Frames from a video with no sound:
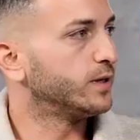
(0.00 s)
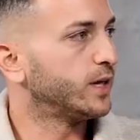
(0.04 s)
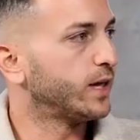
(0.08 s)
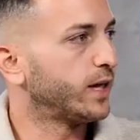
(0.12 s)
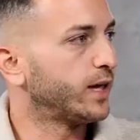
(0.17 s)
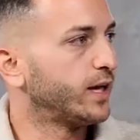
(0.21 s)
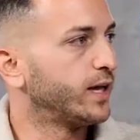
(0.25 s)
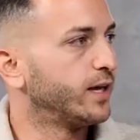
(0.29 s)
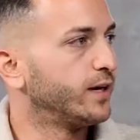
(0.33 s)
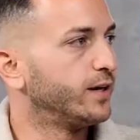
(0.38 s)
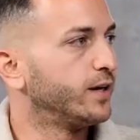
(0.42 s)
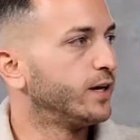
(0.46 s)

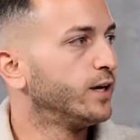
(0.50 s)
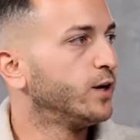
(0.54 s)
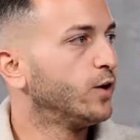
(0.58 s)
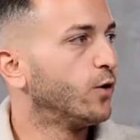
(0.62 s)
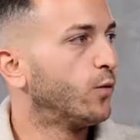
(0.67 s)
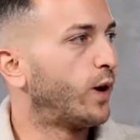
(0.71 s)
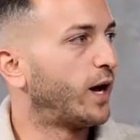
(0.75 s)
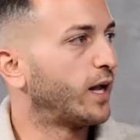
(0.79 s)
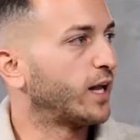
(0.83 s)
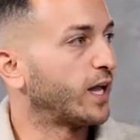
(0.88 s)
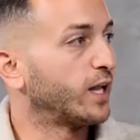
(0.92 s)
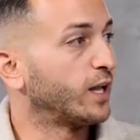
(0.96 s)
And
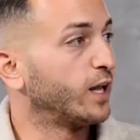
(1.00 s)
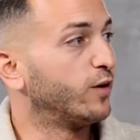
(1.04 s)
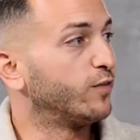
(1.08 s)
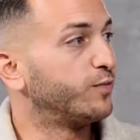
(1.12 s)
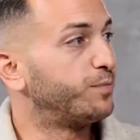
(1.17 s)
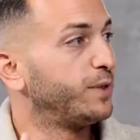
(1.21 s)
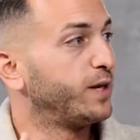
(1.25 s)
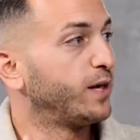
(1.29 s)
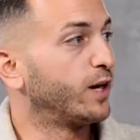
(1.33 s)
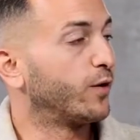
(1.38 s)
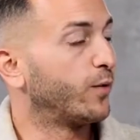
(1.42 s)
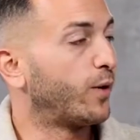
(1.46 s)
while I love
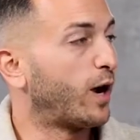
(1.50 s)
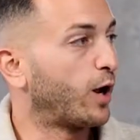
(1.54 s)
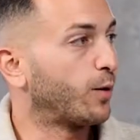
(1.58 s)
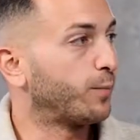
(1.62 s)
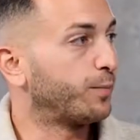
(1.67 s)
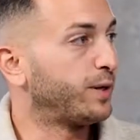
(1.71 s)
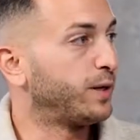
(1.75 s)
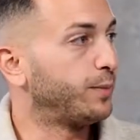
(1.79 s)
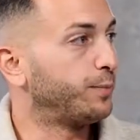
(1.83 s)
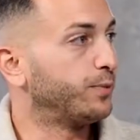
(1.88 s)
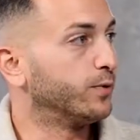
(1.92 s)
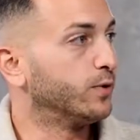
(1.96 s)
being around
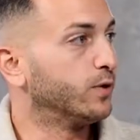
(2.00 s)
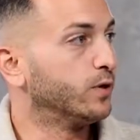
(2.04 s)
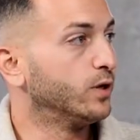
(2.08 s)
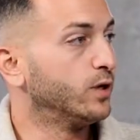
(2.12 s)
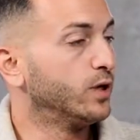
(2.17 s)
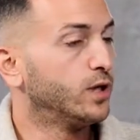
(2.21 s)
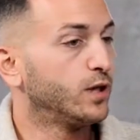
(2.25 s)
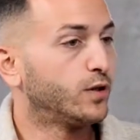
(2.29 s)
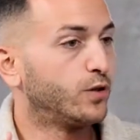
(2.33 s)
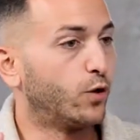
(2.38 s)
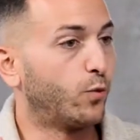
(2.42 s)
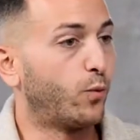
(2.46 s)
people,
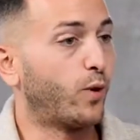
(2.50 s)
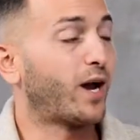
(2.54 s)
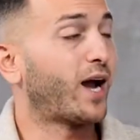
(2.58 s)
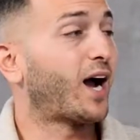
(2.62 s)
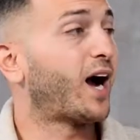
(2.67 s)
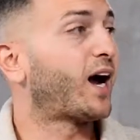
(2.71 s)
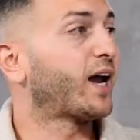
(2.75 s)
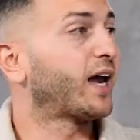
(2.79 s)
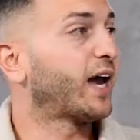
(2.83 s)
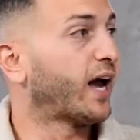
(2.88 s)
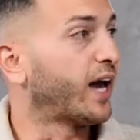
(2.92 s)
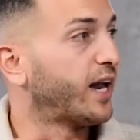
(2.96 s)
the way
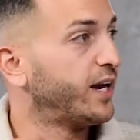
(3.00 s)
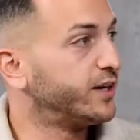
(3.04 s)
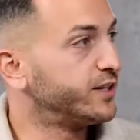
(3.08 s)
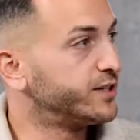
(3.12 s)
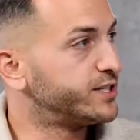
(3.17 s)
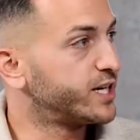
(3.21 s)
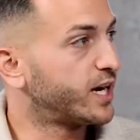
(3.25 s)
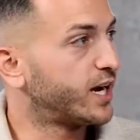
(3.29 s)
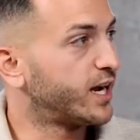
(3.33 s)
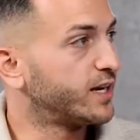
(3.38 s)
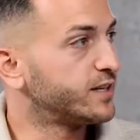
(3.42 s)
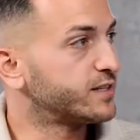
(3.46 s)
I
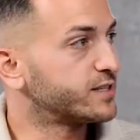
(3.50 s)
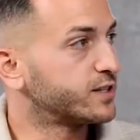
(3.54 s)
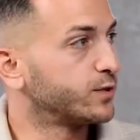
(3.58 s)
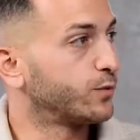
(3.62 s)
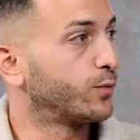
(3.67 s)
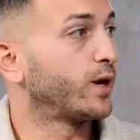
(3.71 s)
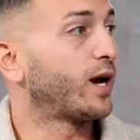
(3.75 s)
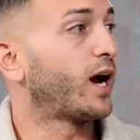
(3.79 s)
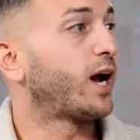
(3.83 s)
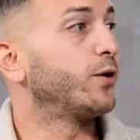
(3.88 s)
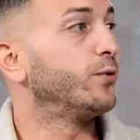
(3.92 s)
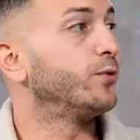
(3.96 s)
energize, the
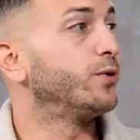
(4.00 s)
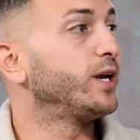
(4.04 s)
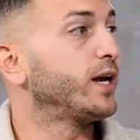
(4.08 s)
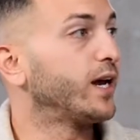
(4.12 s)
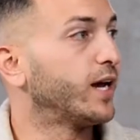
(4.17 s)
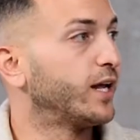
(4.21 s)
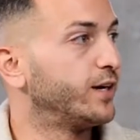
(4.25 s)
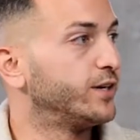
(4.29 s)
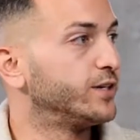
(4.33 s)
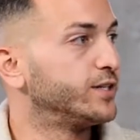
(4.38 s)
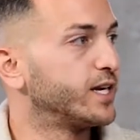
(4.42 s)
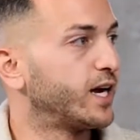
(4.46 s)
way I
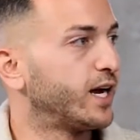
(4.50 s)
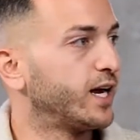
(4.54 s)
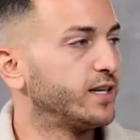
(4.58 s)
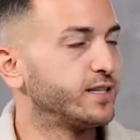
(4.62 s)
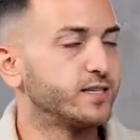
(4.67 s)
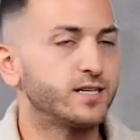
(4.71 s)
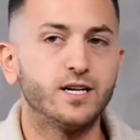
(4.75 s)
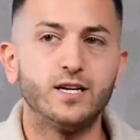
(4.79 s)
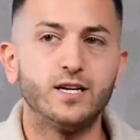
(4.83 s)
re-energize